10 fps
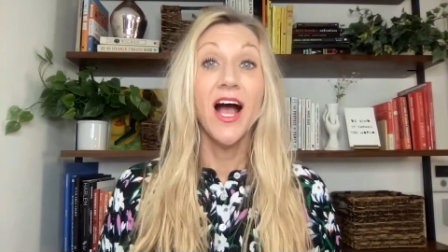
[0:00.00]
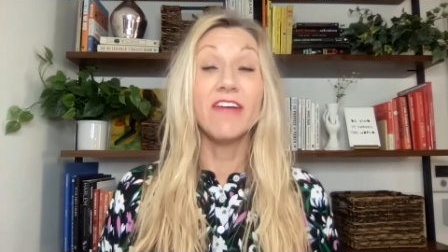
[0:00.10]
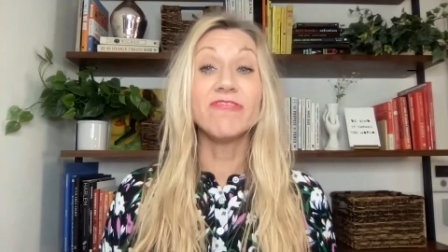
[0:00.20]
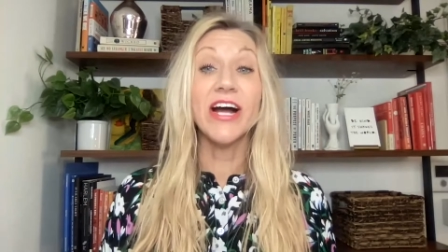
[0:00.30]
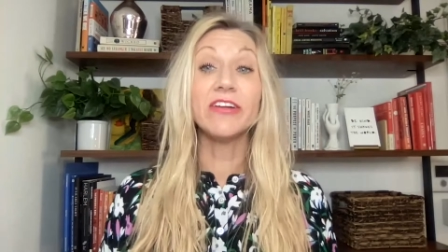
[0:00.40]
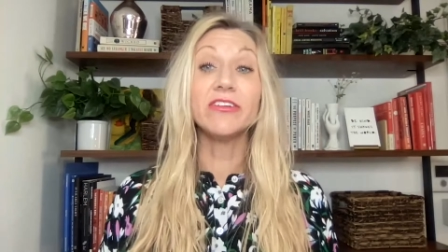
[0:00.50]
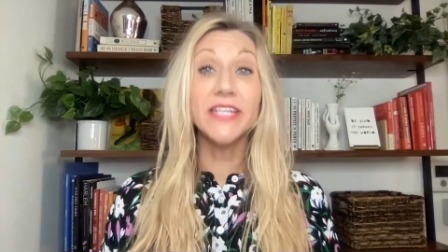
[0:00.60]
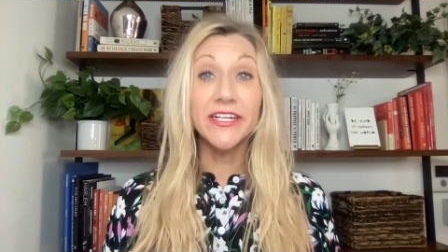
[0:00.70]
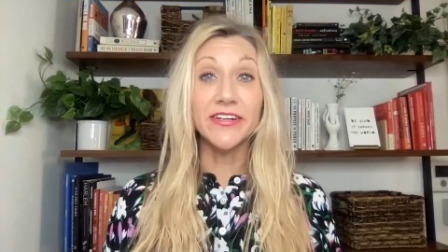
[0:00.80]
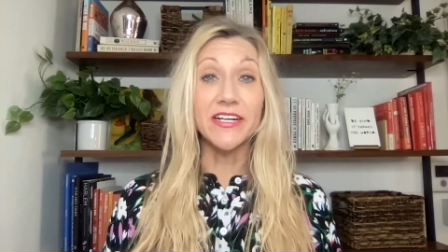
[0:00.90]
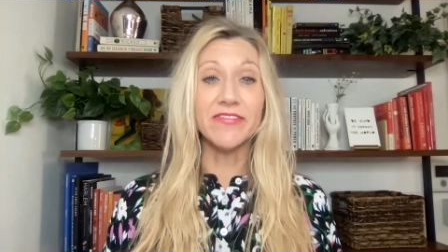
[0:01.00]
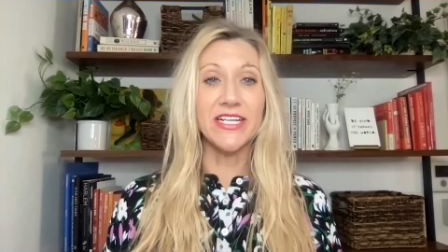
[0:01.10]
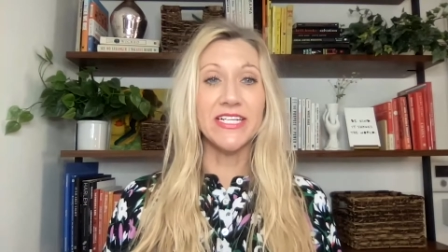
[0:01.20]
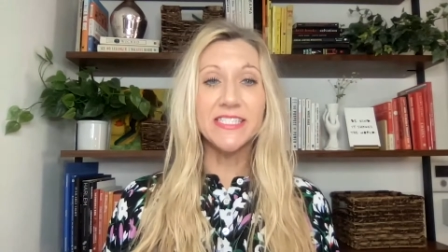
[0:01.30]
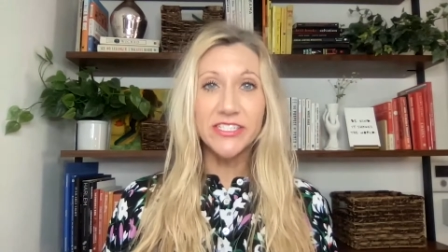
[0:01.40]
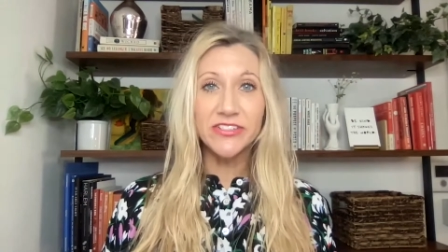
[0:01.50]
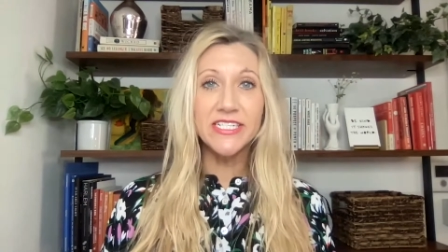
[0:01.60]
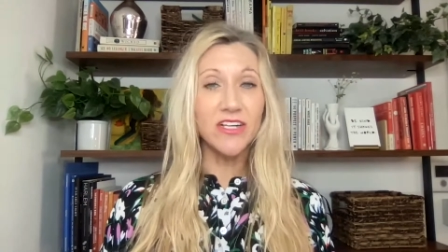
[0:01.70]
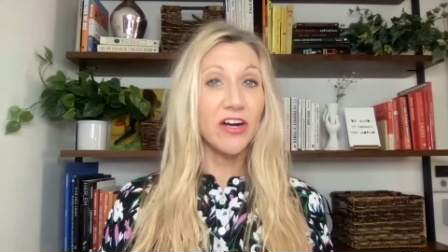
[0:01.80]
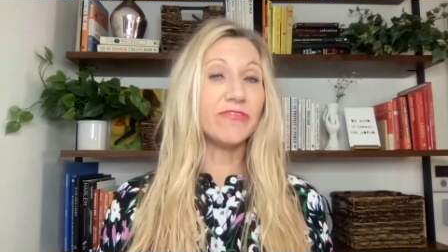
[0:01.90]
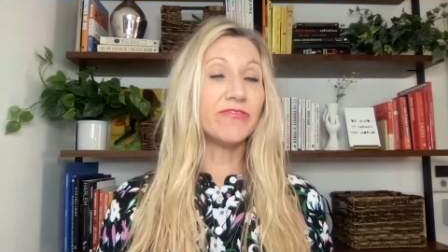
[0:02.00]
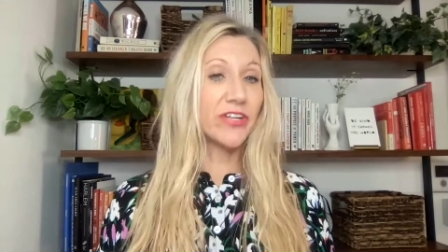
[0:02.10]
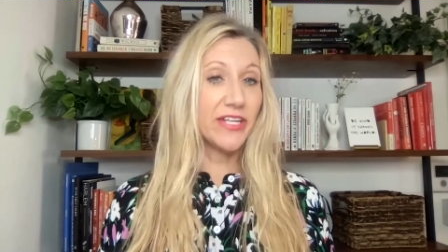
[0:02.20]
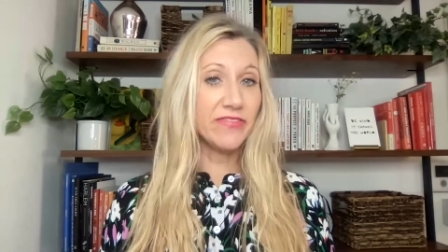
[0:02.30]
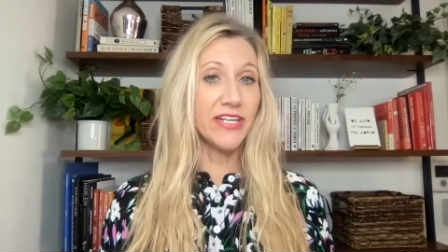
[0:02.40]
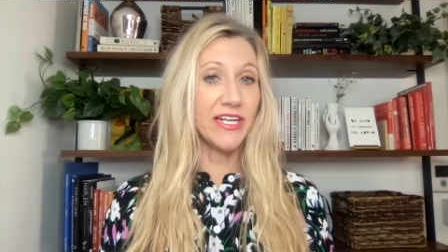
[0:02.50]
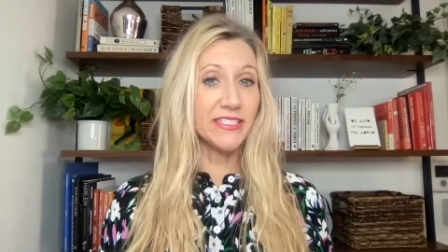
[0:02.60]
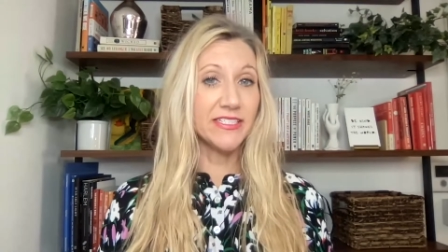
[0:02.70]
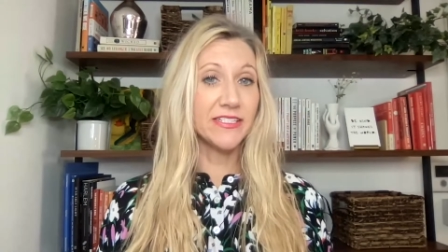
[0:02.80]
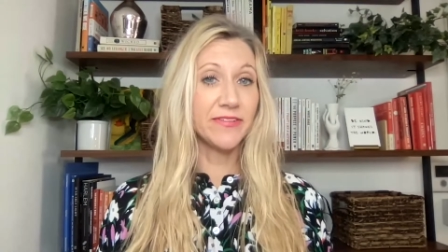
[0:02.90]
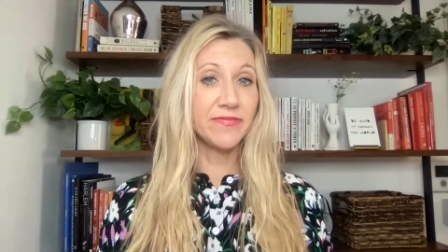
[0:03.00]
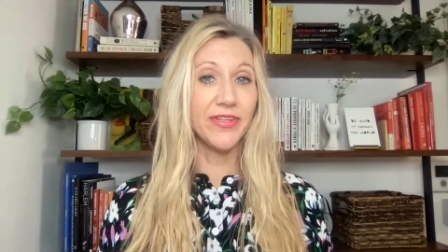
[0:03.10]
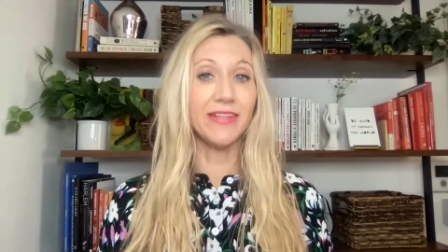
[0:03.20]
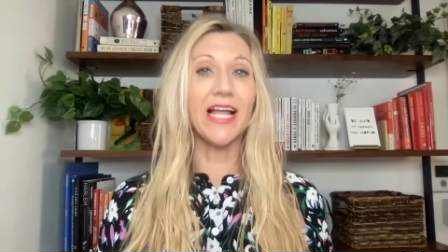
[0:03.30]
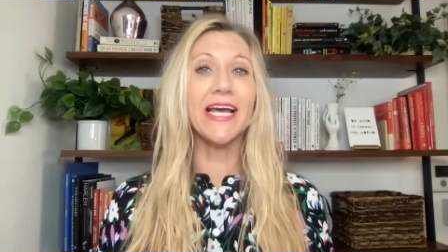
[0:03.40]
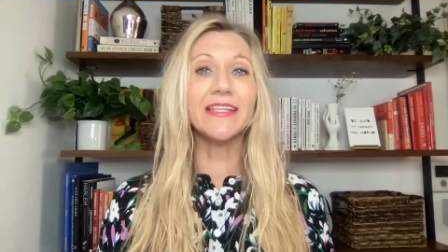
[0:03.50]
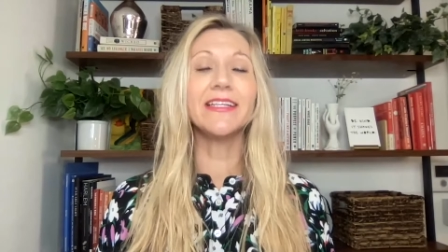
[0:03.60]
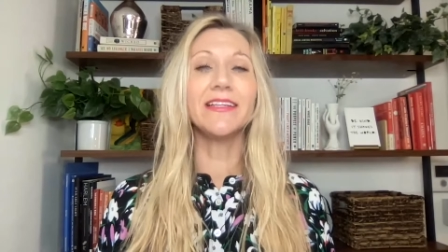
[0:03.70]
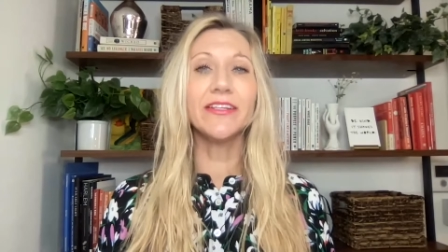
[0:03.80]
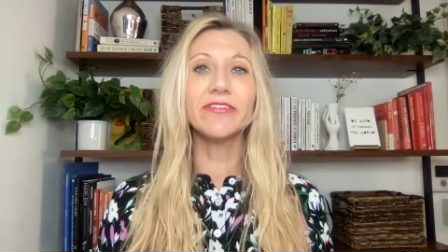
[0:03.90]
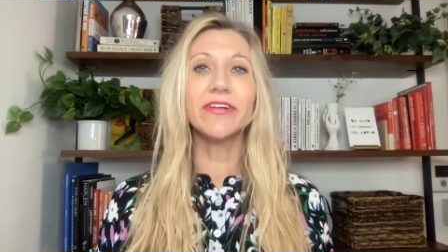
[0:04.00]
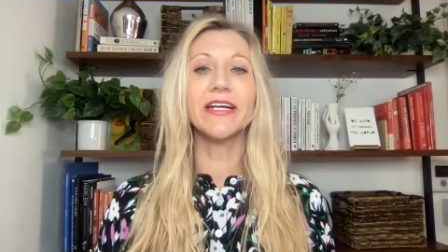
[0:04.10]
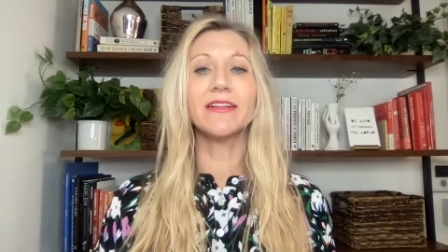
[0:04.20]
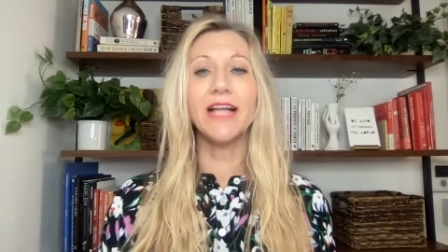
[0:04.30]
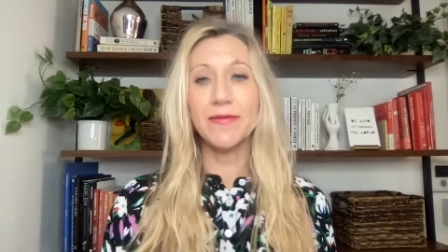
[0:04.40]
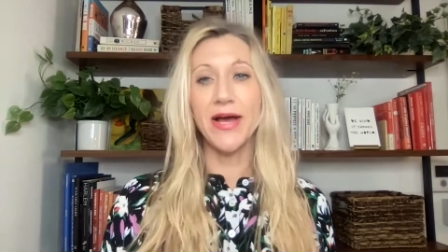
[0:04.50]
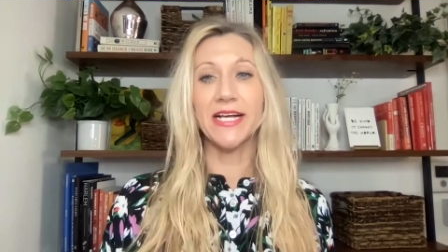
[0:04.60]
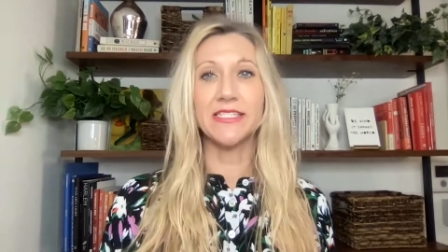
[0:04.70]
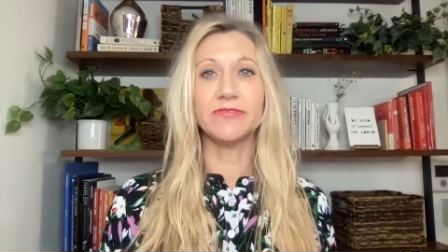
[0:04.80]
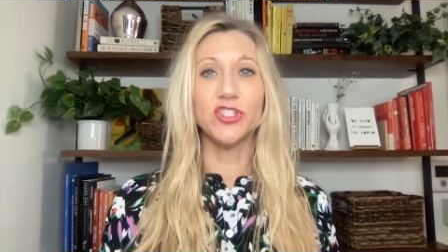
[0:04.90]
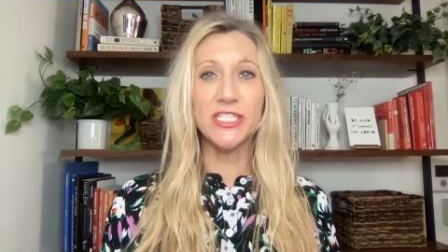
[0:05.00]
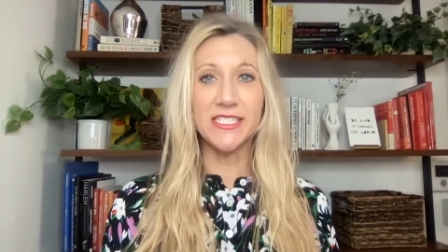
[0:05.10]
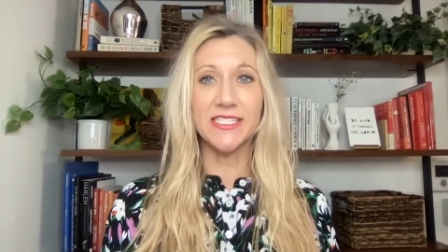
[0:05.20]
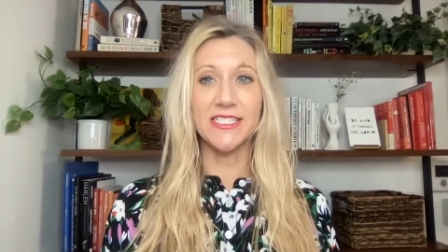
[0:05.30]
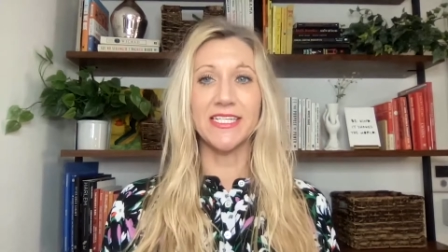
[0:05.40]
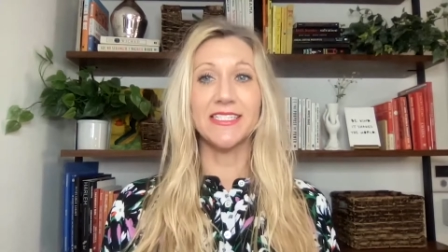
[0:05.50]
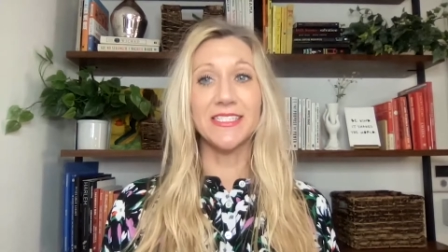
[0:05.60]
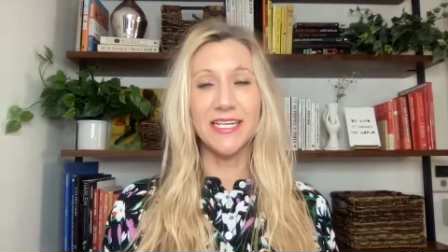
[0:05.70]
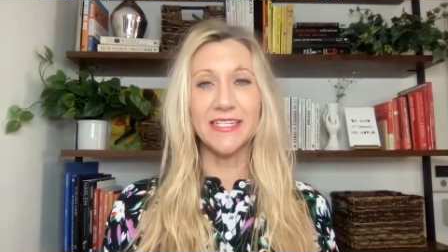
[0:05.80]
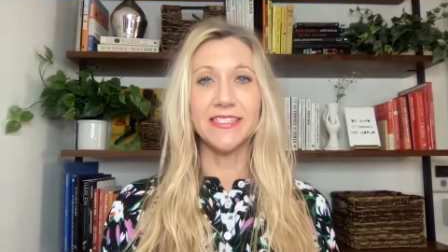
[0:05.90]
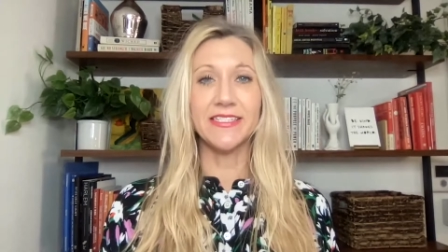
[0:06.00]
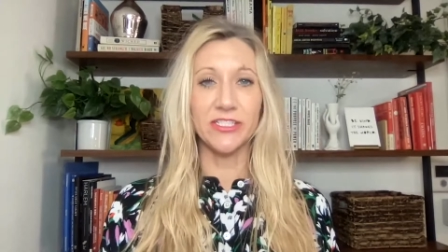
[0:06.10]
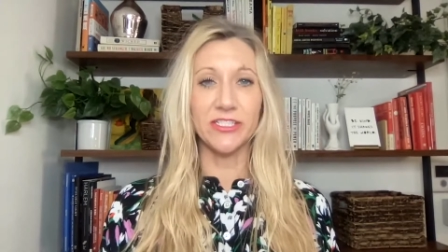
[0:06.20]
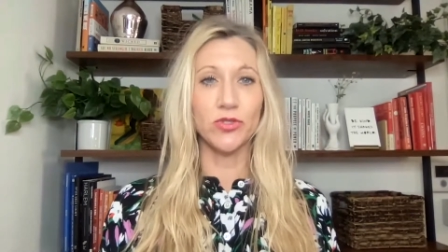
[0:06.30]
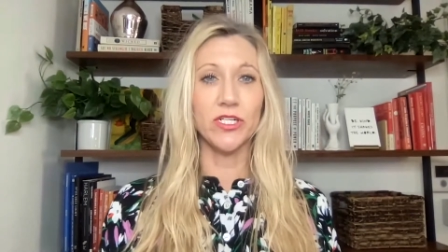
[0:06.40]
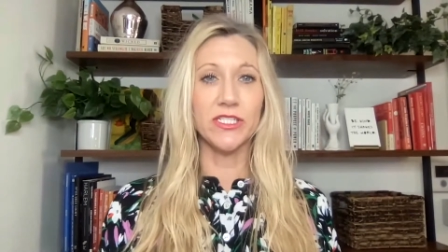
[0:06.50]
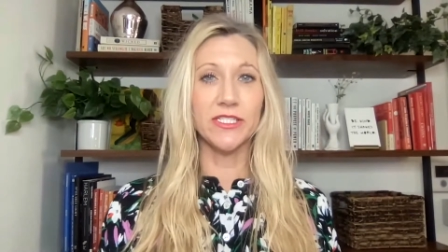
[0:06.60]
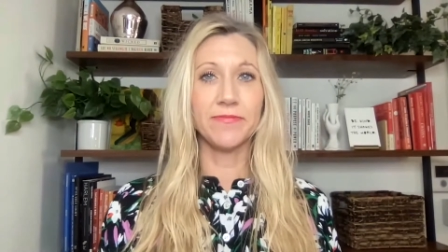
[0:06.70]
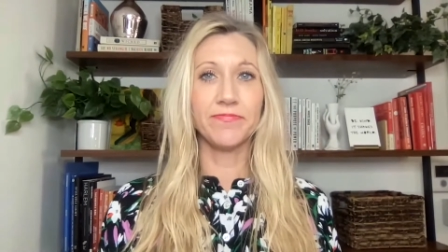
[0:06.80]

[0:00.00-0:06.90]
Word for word: a final narrative in a series on forgiveness, the likely literary climax of Jesus's extended discourse.